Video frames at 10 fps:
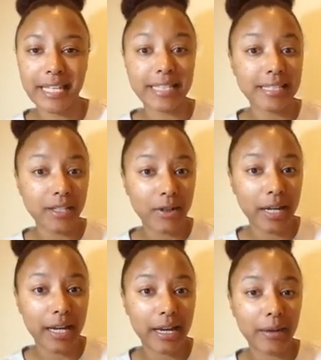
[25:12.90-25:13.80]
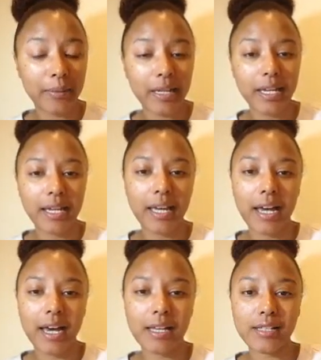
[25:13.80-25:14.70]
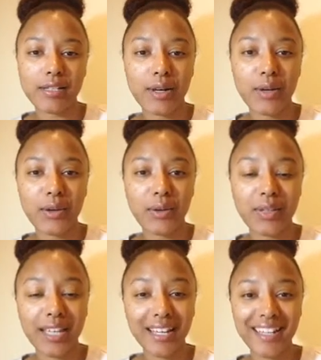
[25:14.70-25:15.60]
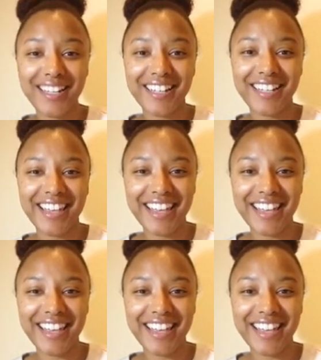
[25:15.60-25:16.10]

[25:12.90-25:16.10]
Instagram. So yeah,